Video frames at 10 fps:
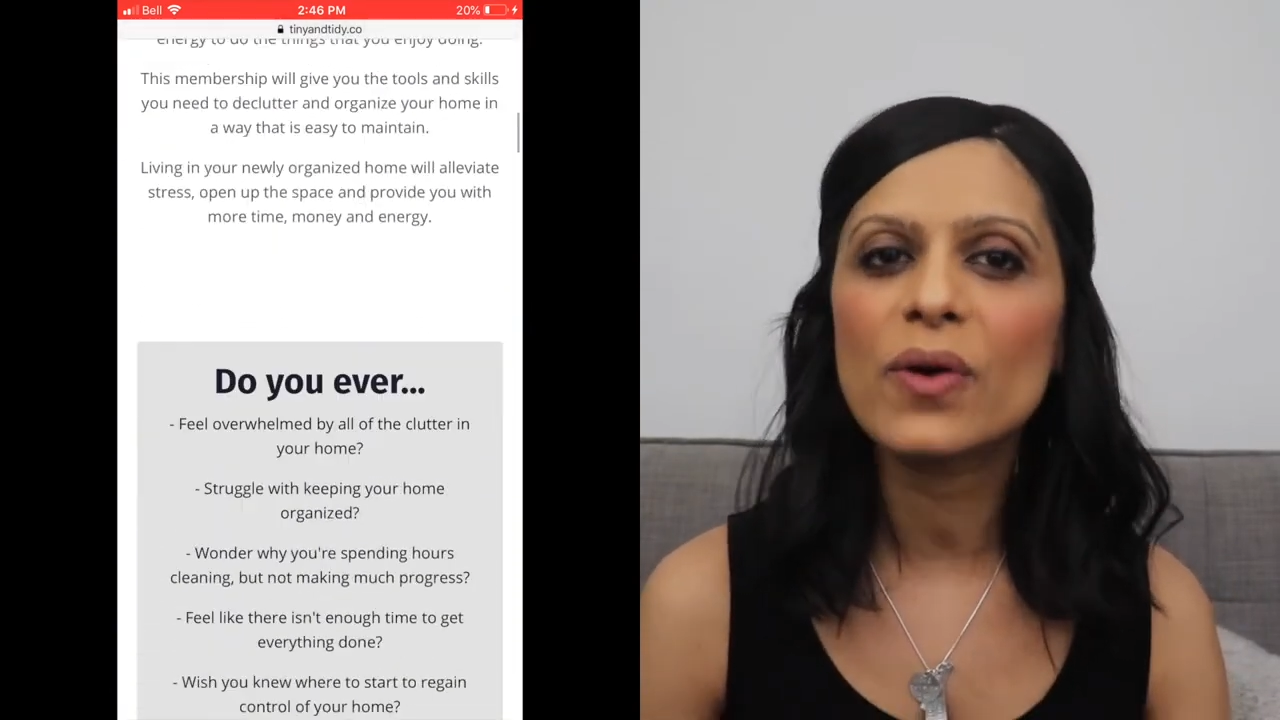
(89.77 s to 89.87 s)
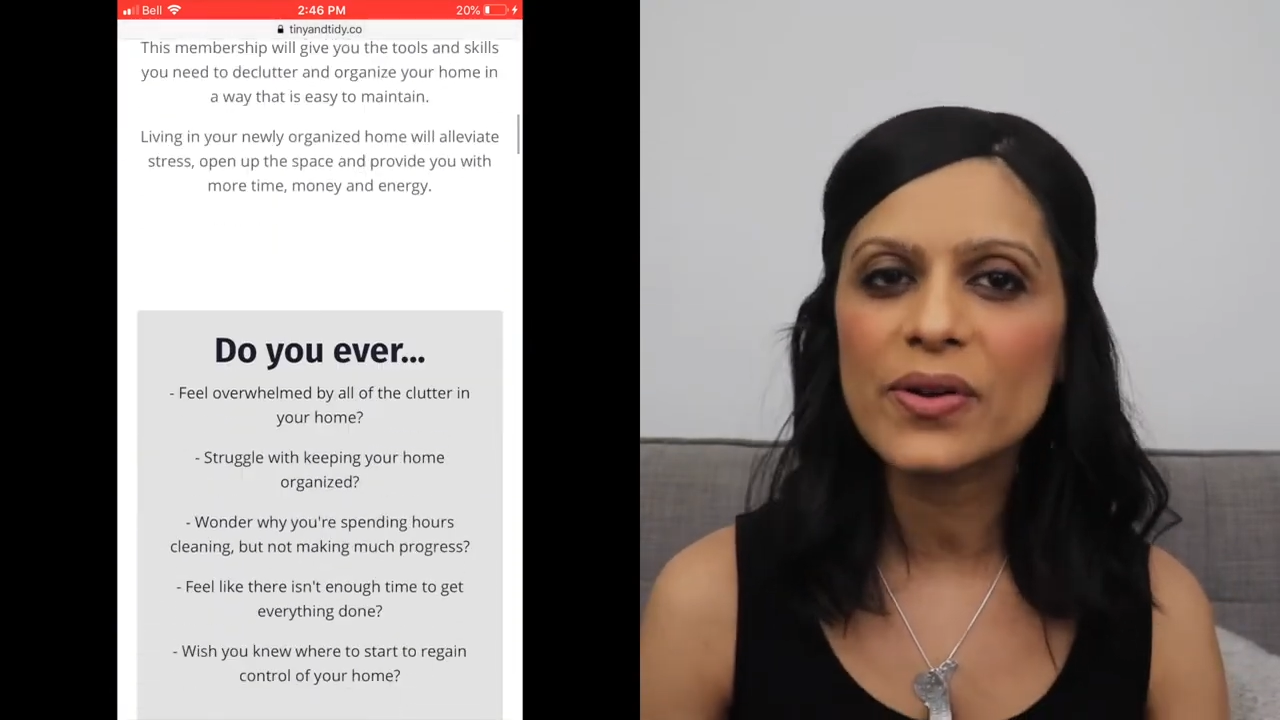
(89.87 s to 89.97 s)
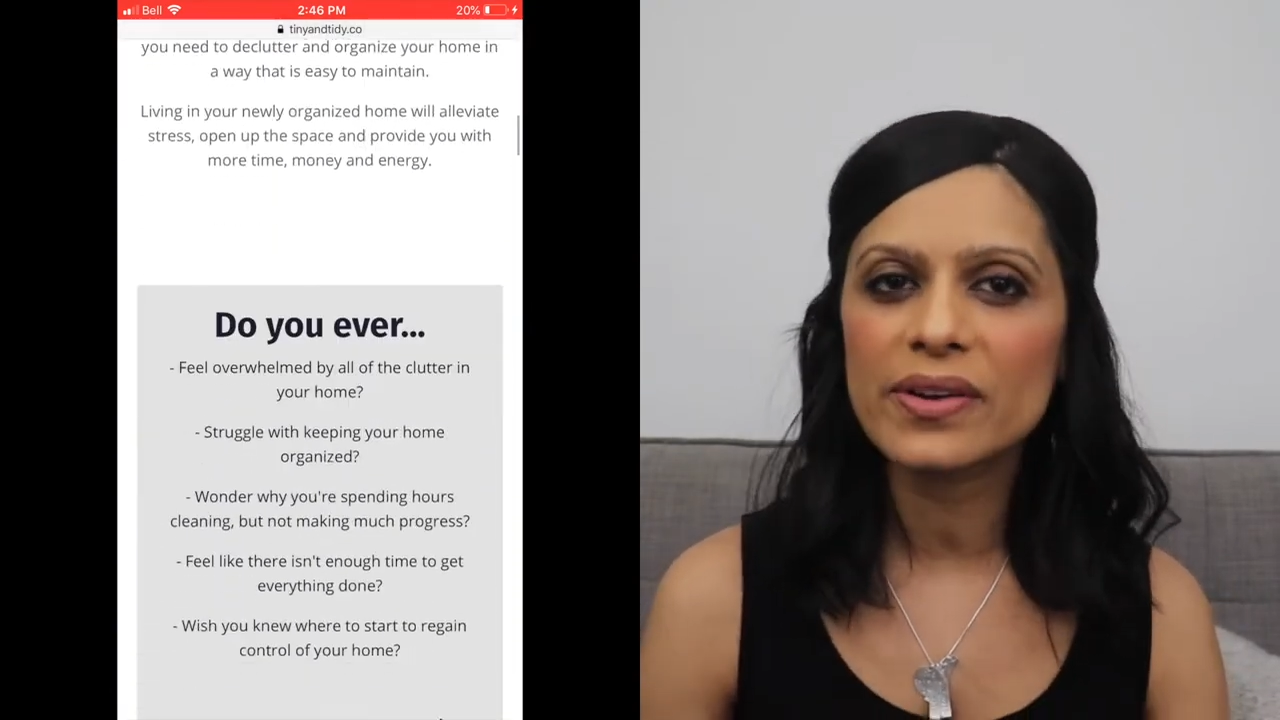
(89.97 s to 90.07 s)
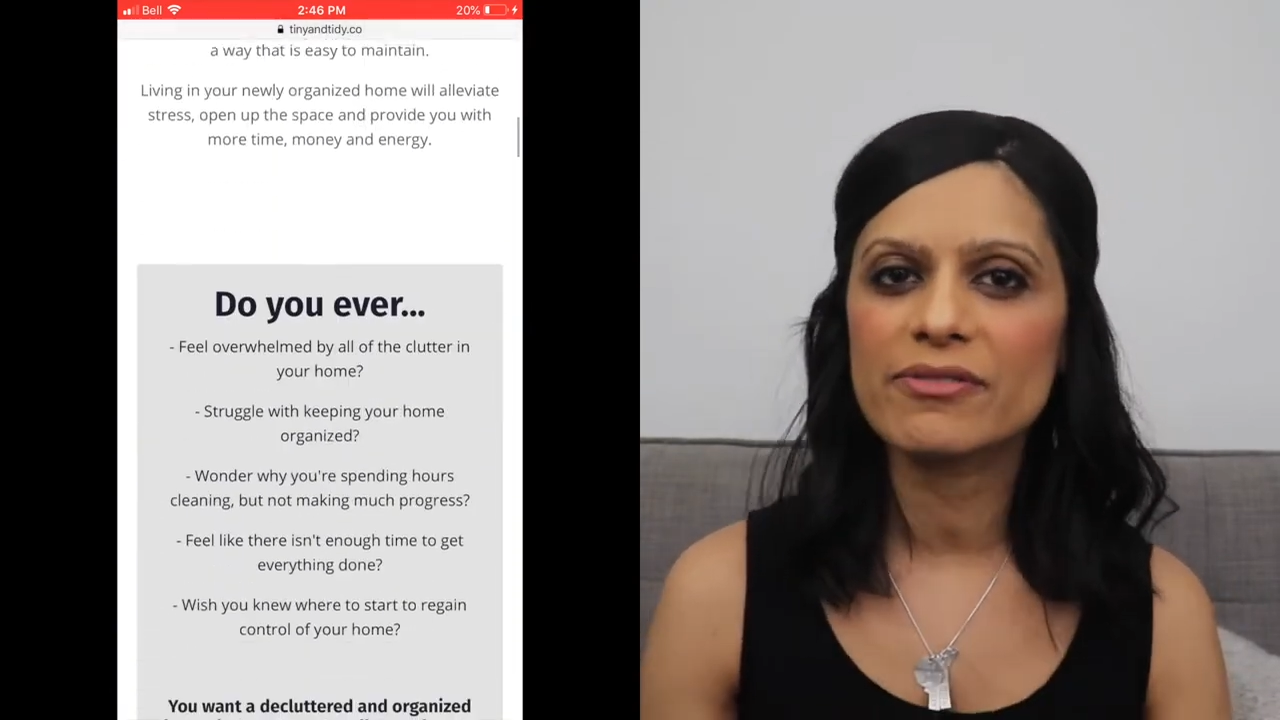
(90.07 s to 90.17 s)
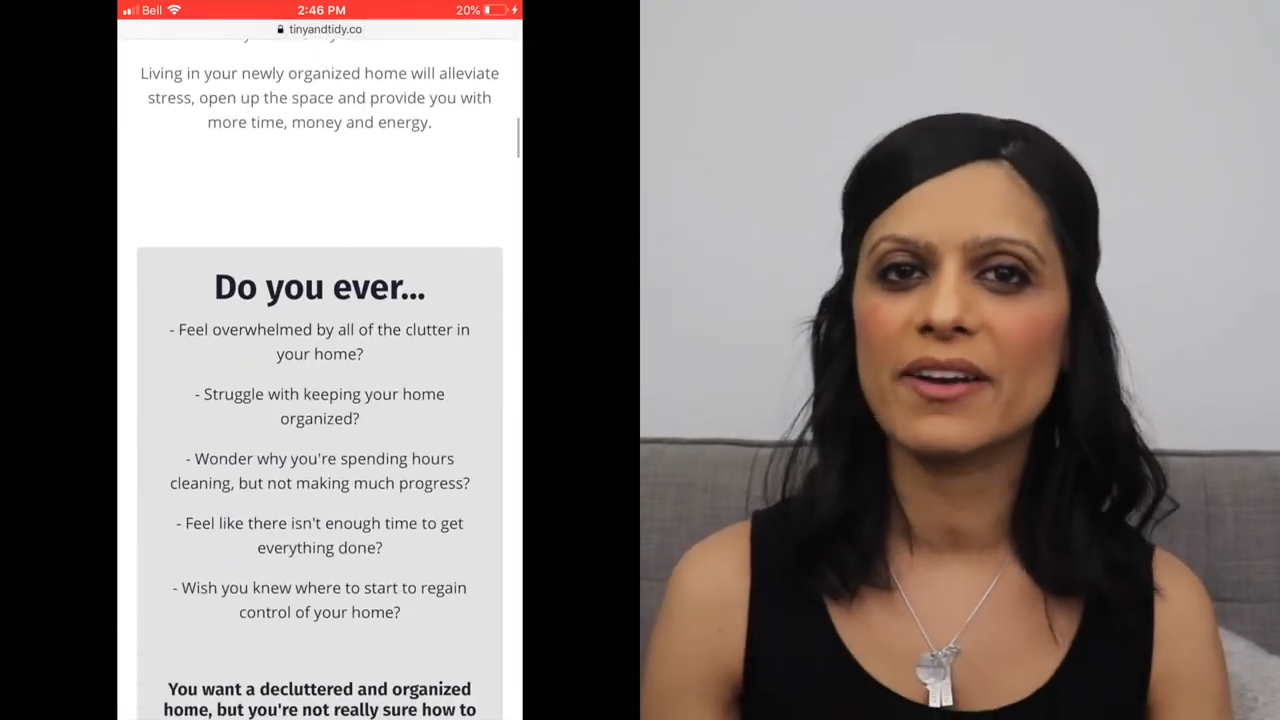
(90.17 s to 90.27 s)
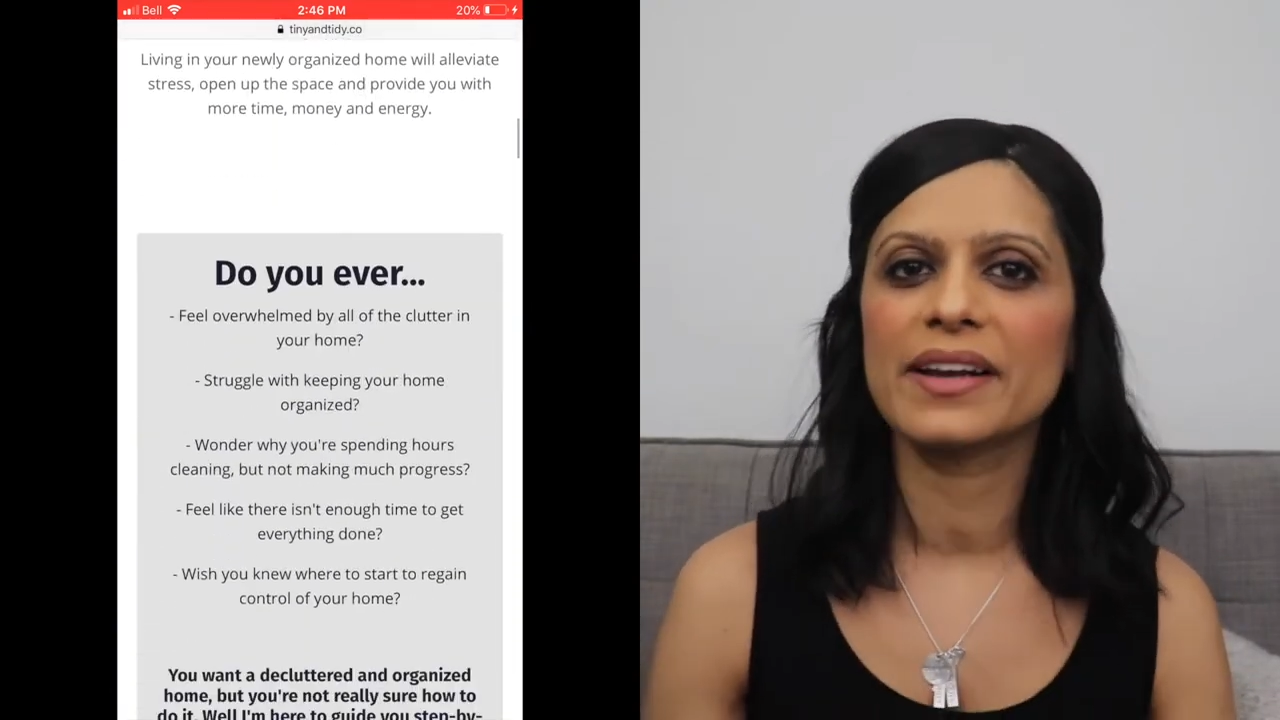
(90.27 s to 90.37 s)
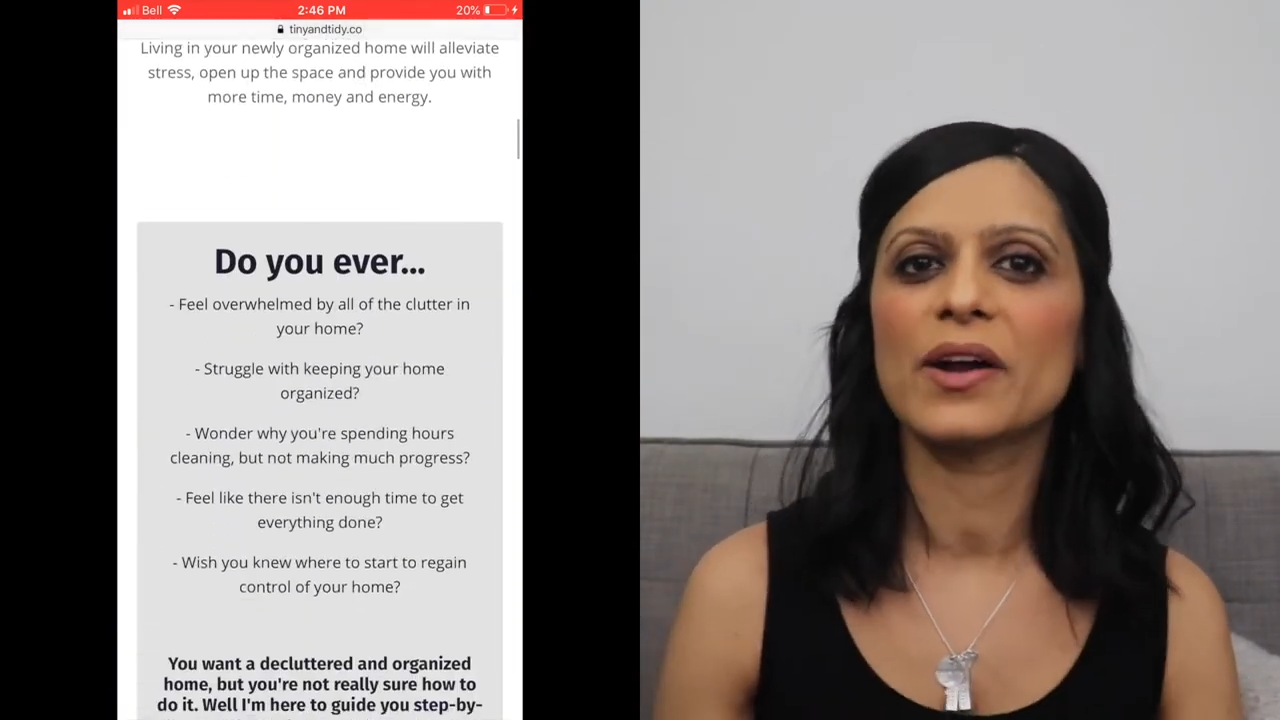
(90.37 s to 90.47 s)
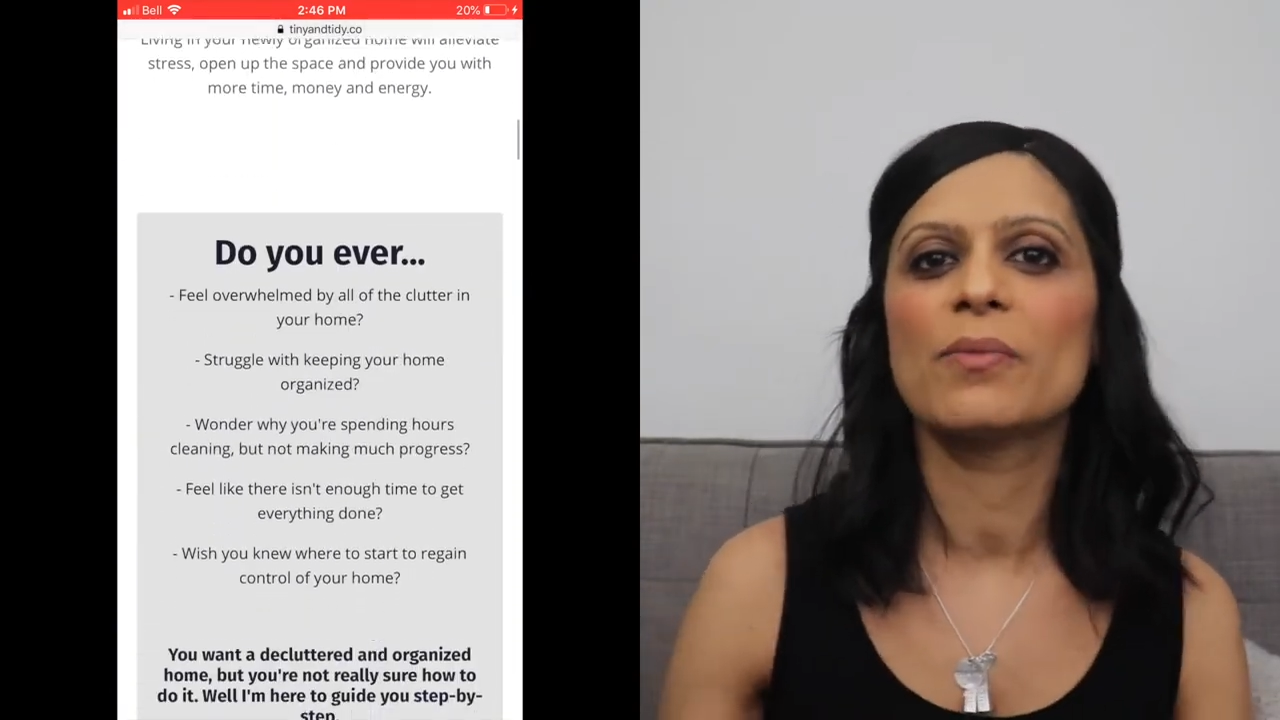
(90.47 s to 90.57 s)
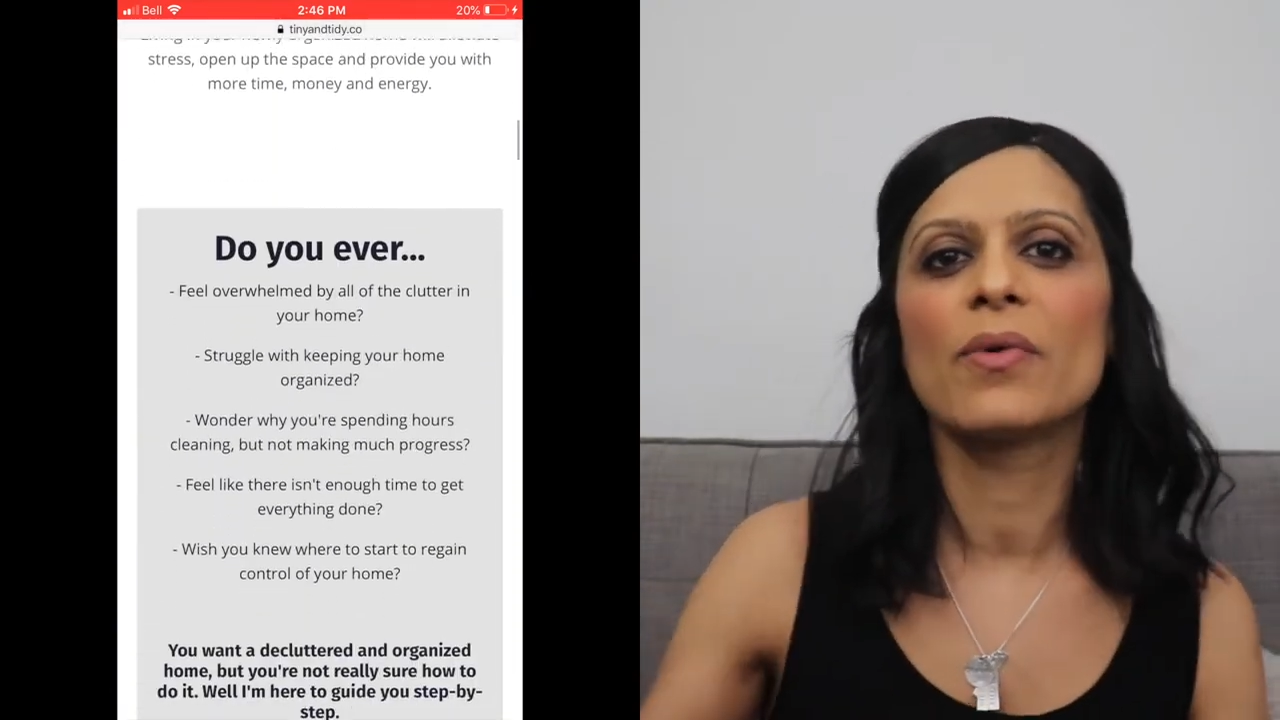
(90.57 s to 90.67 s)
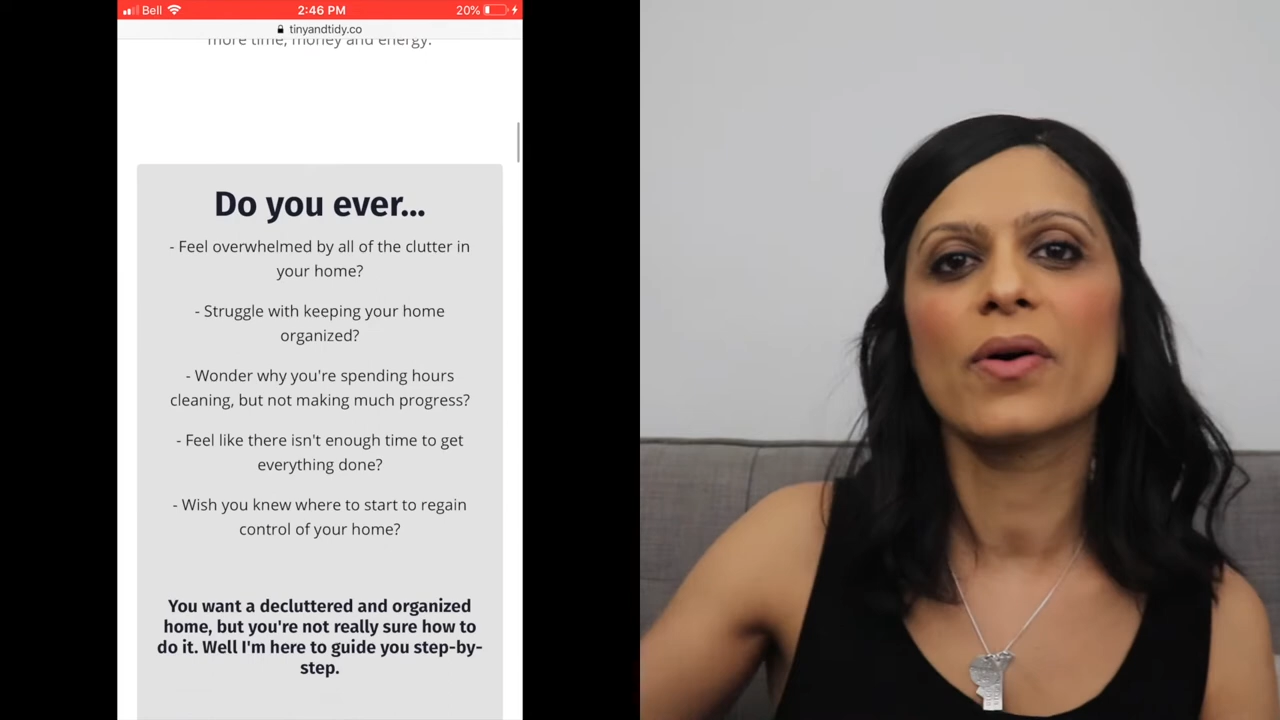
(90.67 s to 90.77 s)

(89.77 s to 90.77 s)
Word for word: or you can find out